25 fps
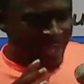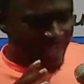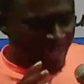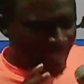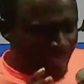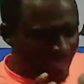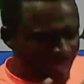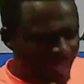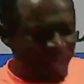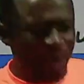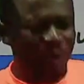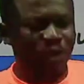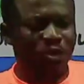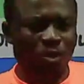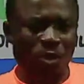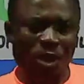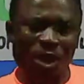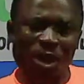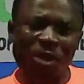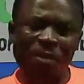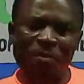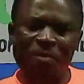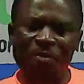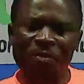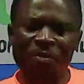this way?
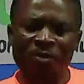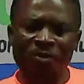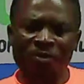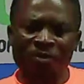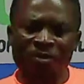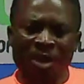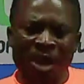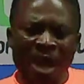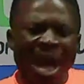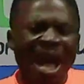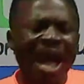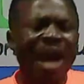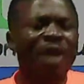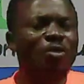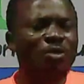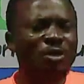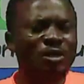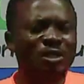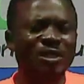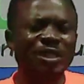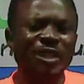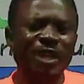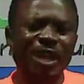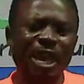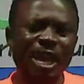How
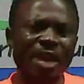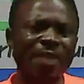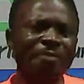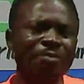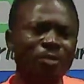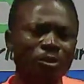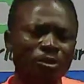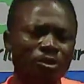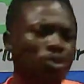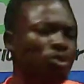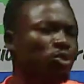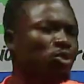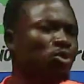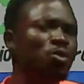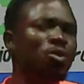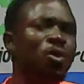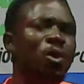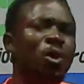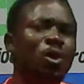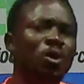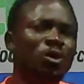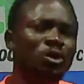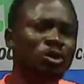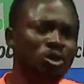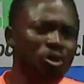is he able to do
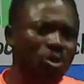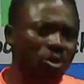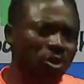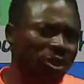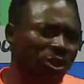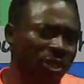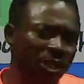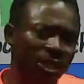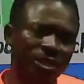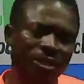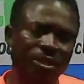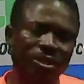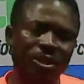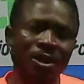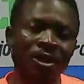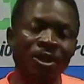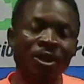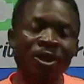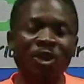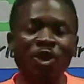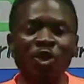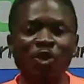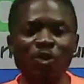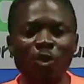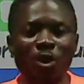all those things?
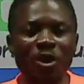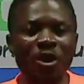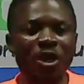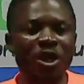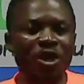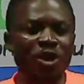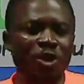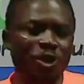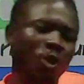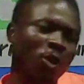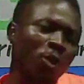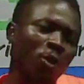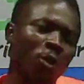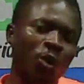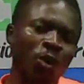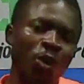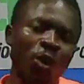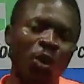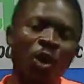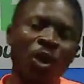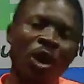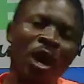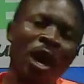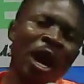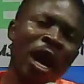You want to know
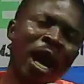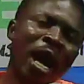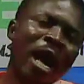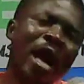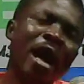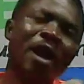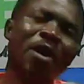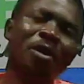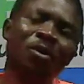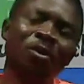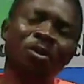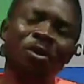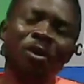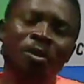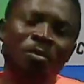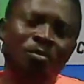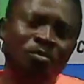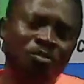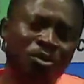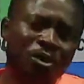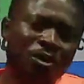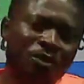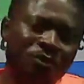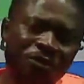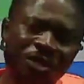how
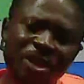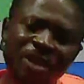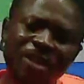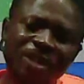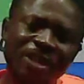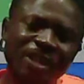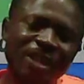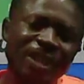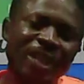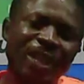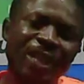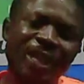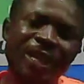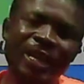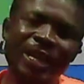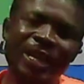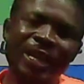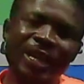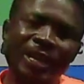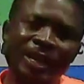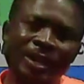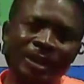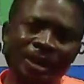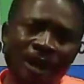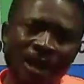Prophet
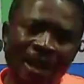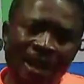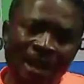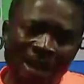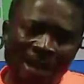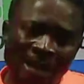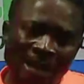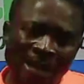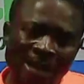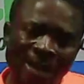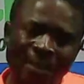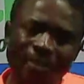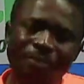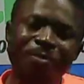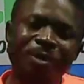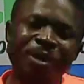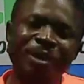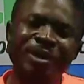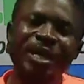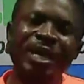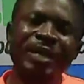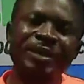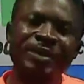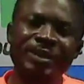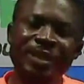Gilbert
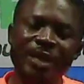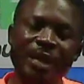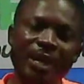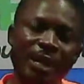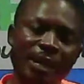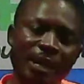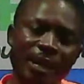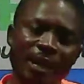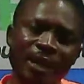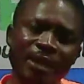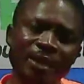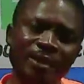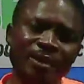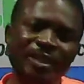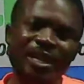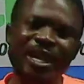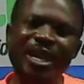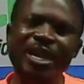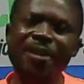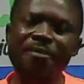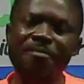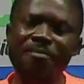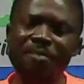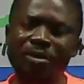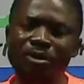Atanga is
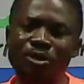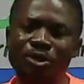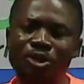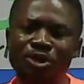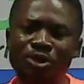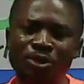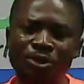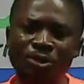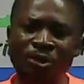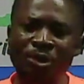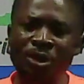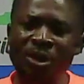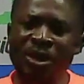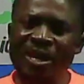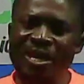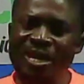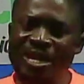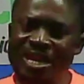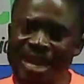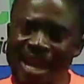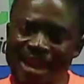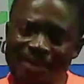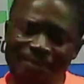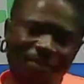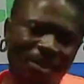able to
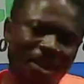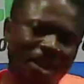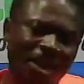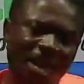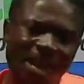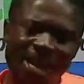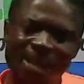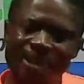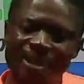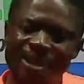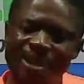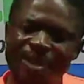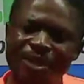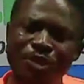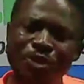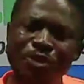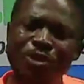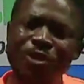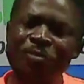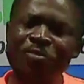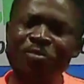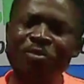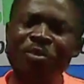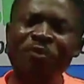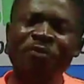navigate into the
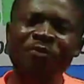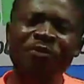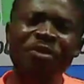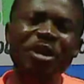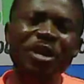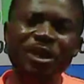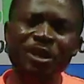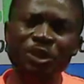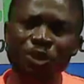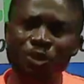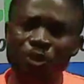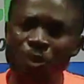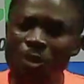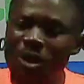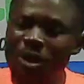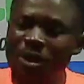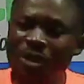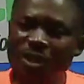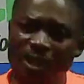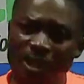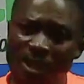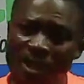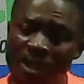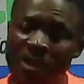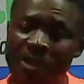prophetic so
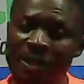easily,